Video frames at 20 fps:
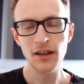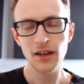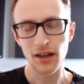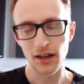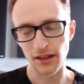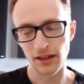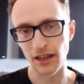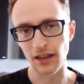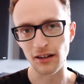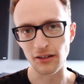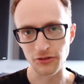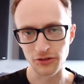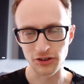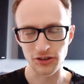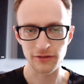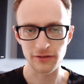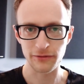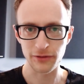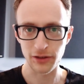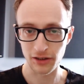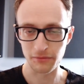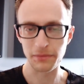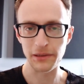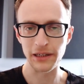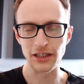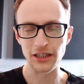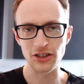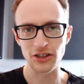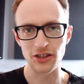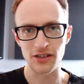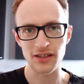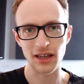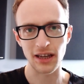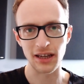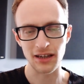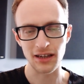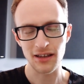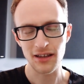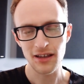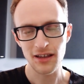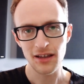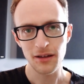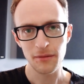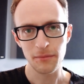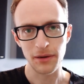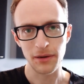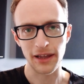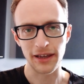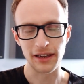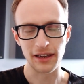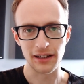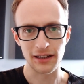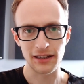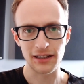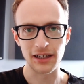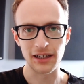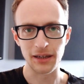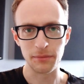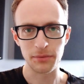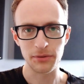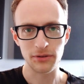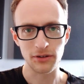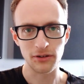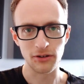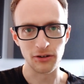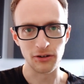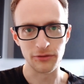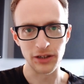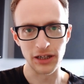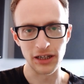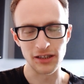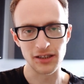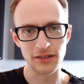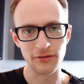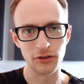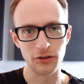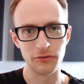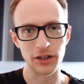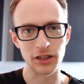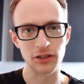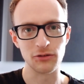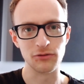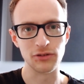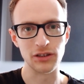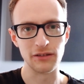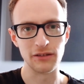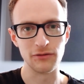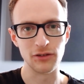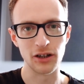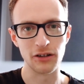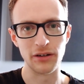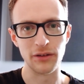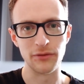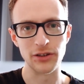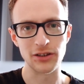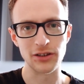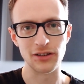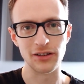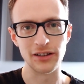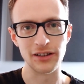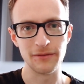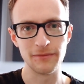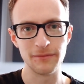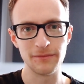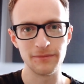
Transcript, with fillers: And then I'll just, for completion's sake, play a clip of an interview recorded via Riverside